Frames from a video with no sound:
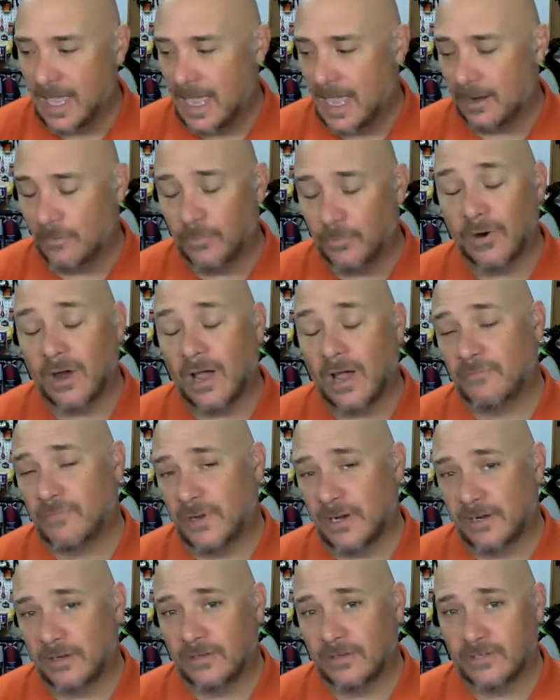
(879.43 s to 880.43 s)
And we're off
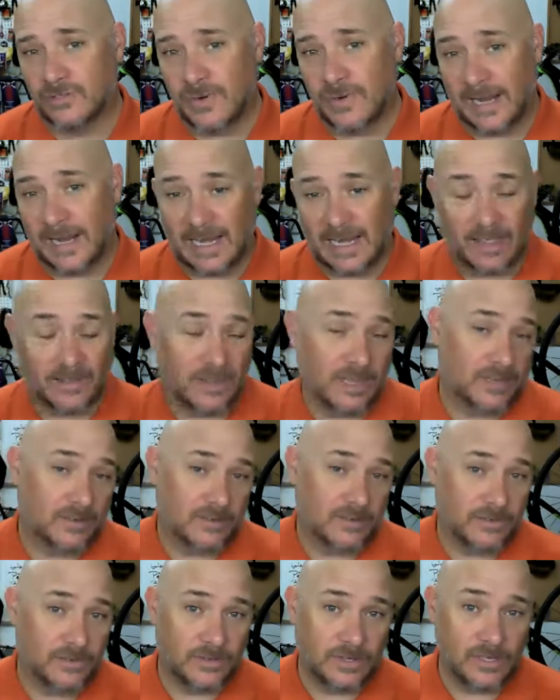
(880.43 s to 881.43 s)
on a good track. Now,
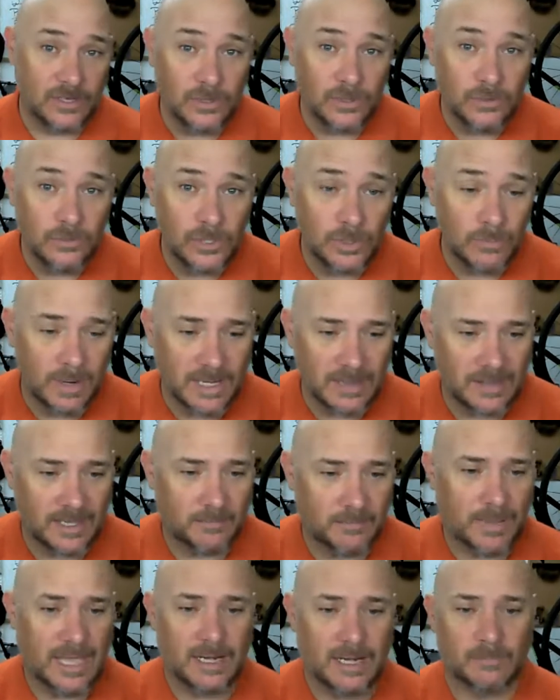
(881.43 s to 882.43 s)
to you, you might
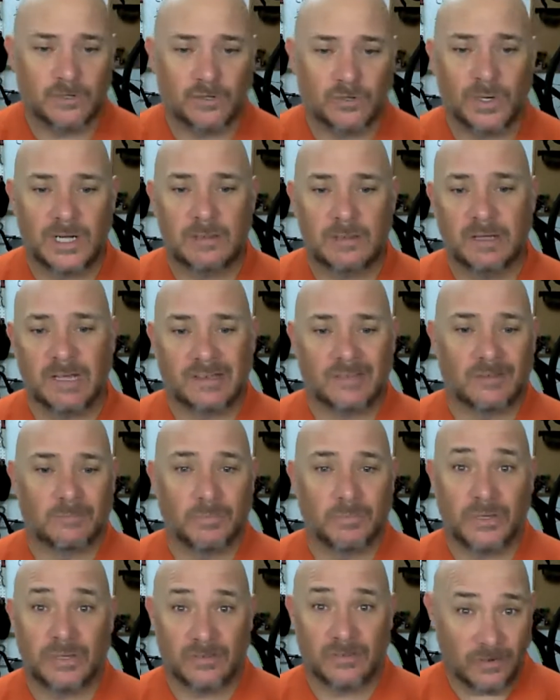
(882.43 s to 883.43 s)
think paying them $20 a
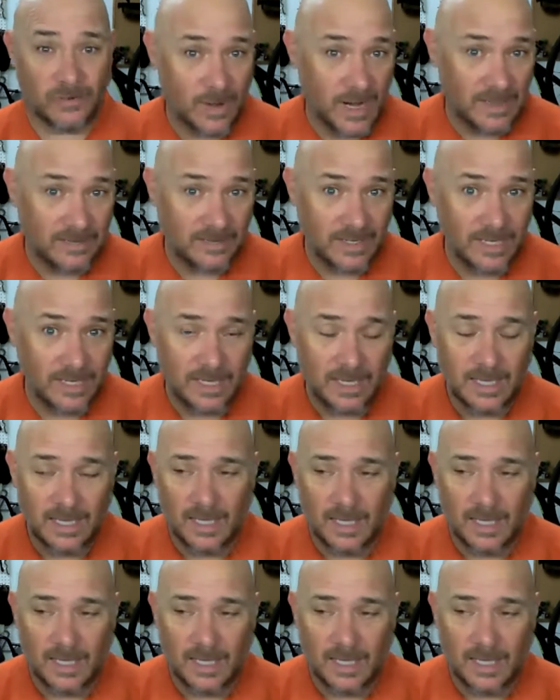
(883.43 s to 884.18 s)
book is crazy.